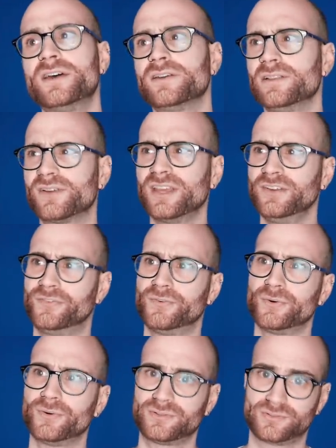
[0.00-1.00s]
looking
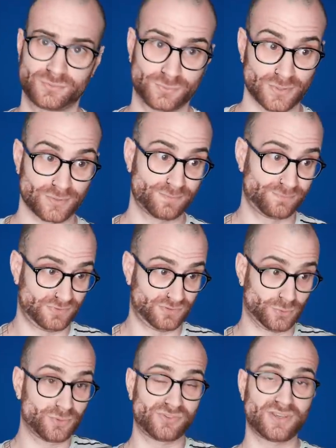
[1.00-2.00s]
forward, well,
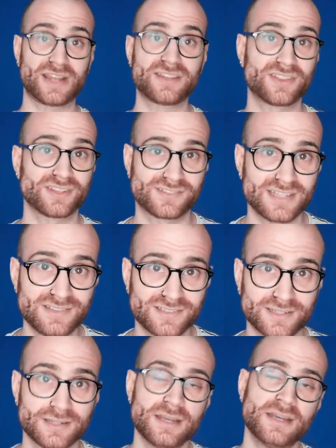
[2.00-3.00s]
towards the end of the
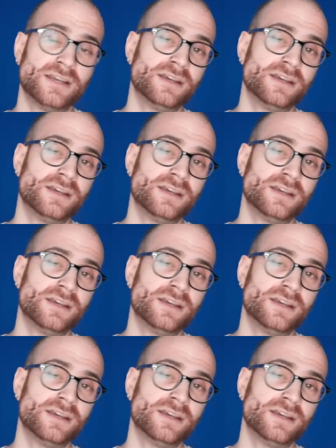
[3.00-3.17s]
season.